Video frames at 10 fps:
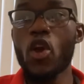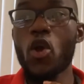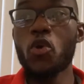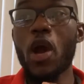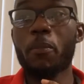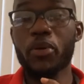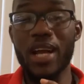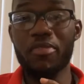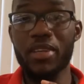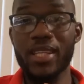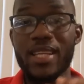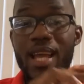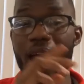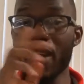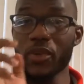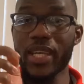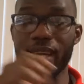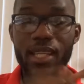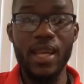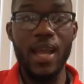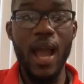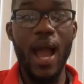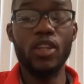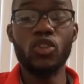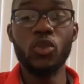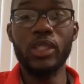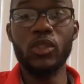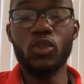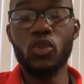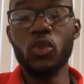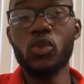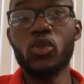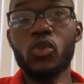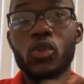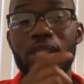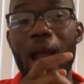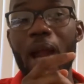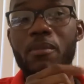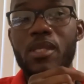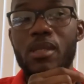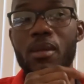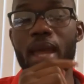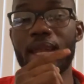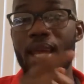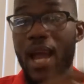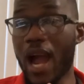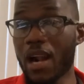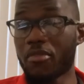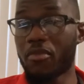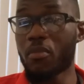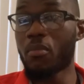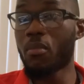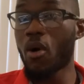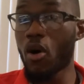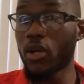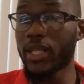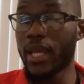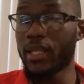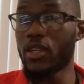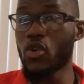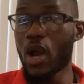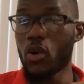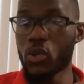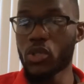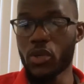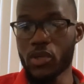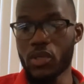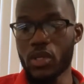your profit in aggregate are two times and a half more than your losers